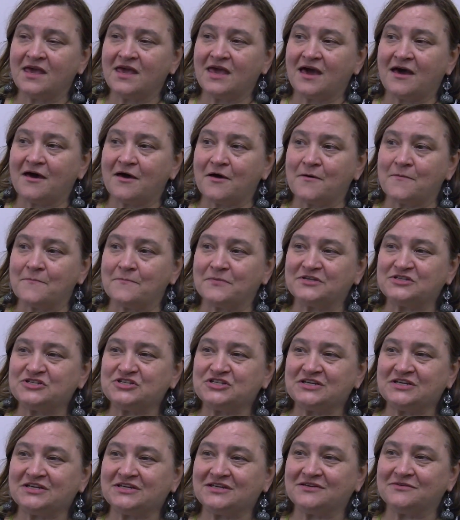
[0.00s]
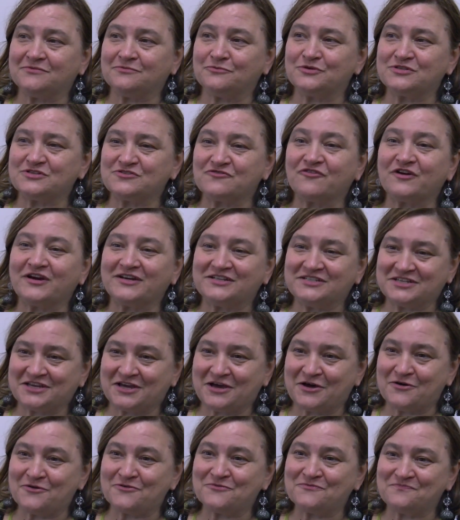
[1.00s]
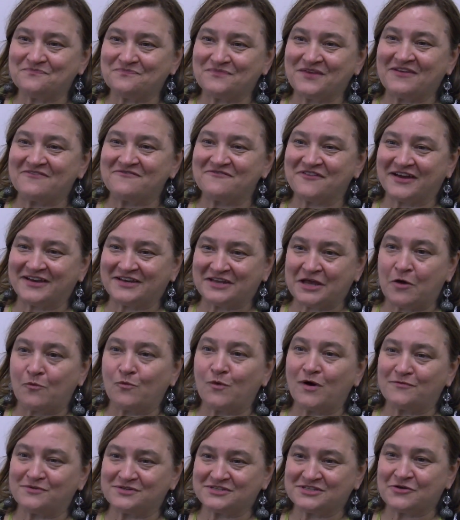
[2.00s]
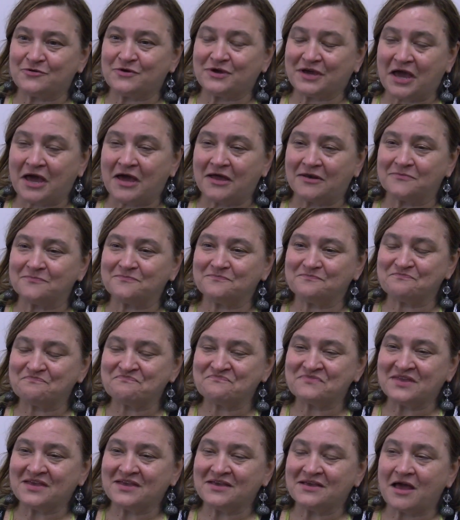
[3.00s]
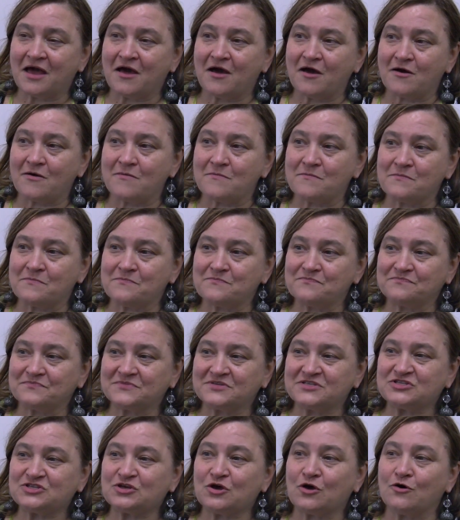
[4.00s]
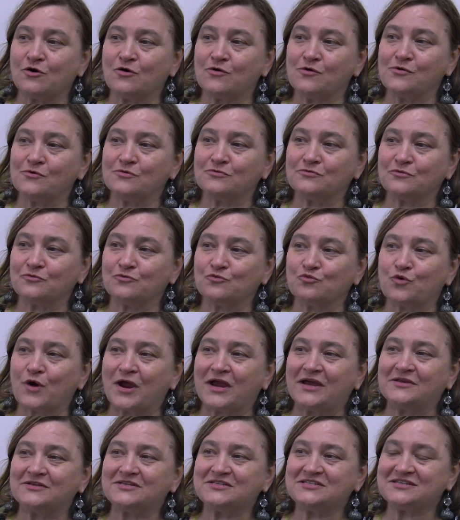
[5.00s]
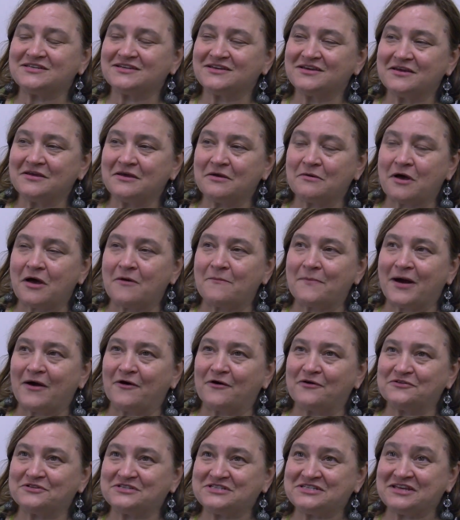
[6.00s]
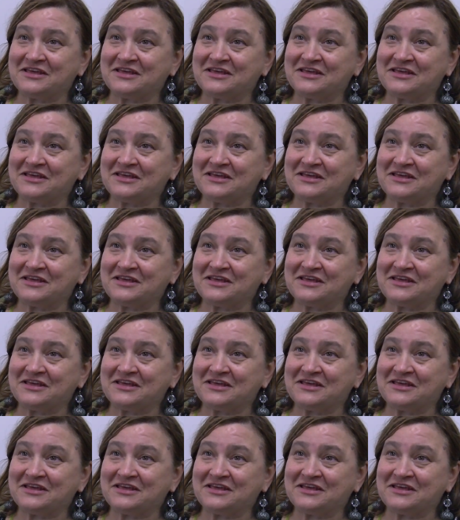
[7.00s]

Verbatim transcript: um, but she was afraid to go and find out what was going on. Um, so right about,